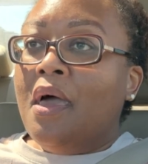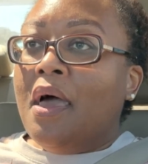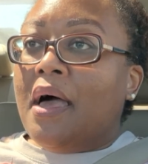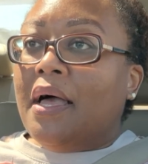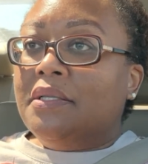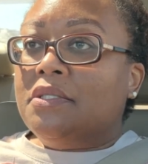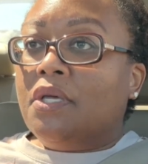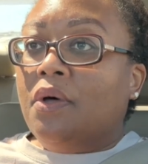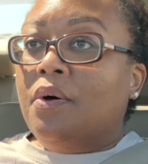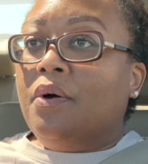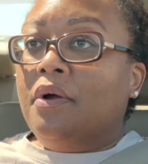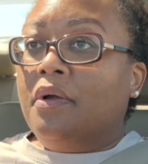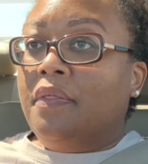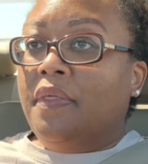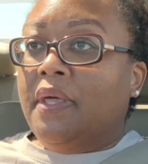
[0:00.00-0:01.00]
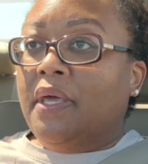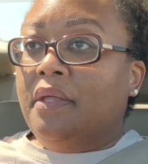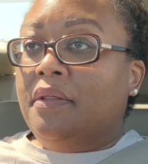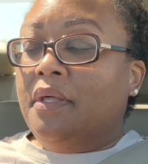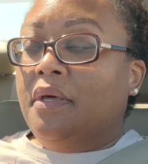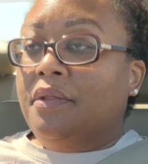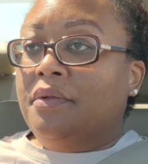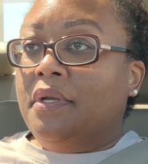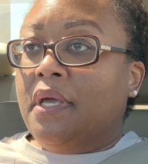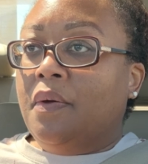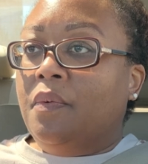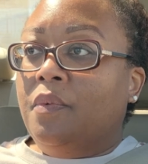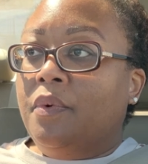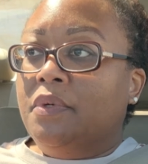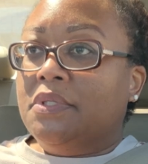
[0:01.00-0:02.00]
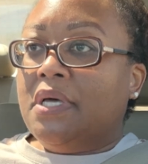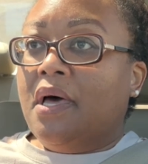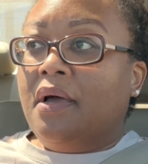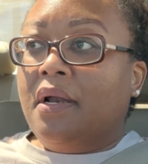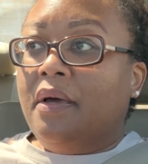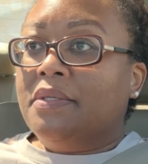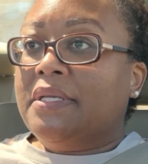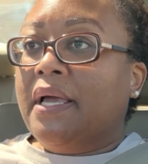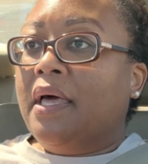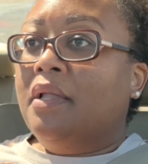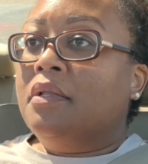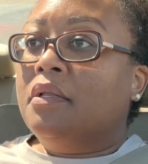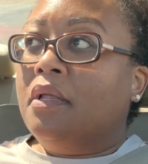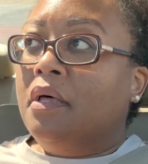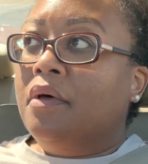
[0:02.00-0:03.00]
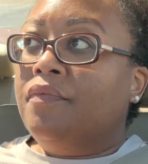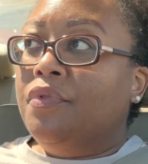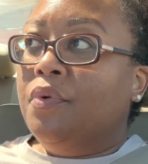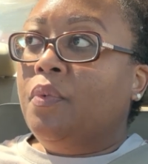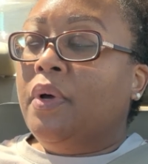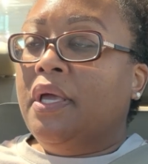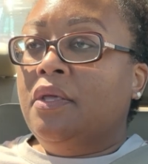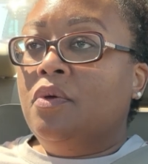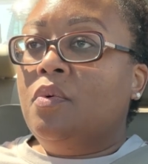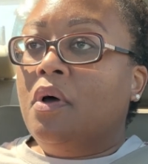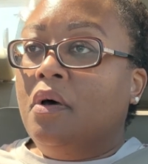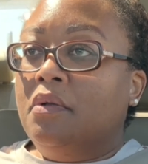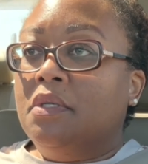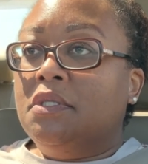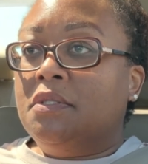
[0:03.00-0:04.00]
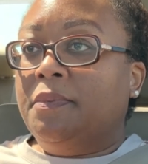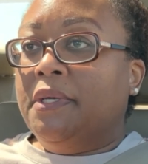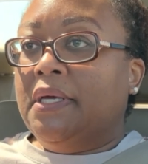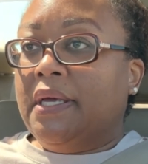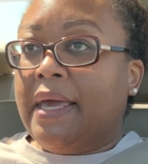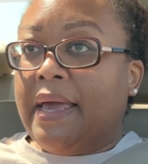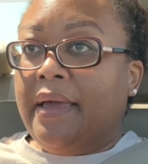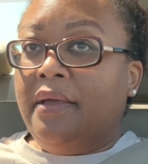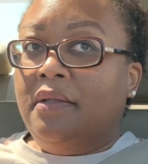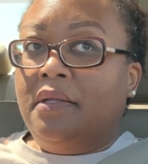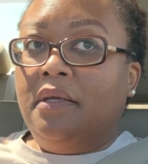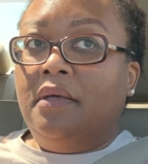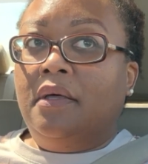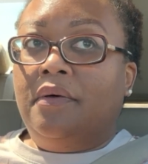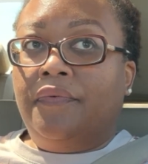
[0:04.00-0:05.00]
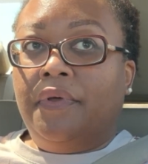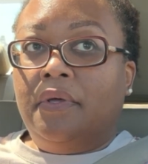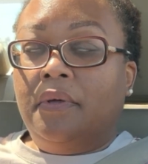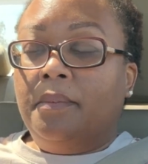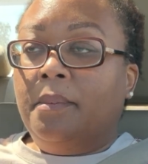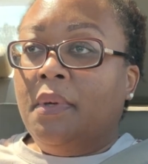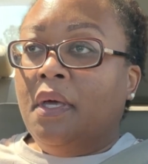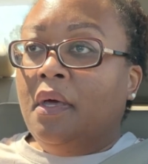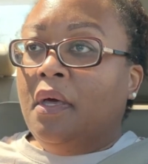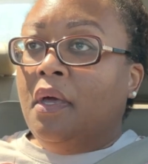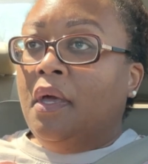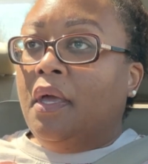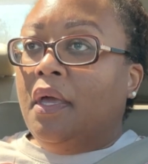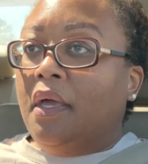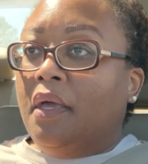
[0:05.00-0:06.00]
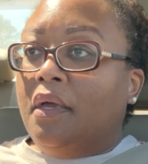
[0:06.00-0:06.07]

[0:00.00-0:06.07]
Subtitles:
I told her that the other day when we were talking, I was like, I love the way you only speak kindly of him.